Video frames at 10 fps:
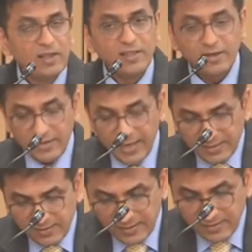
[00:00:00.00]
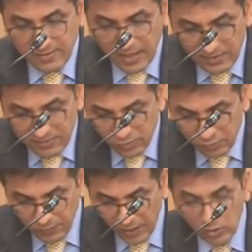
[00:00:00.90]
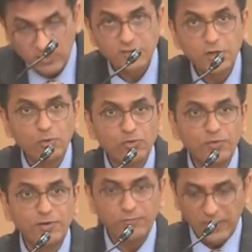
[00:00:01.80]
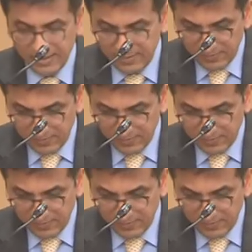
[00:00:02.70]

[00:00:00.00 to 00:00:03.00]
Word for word: The text and silences of our Constitution reflect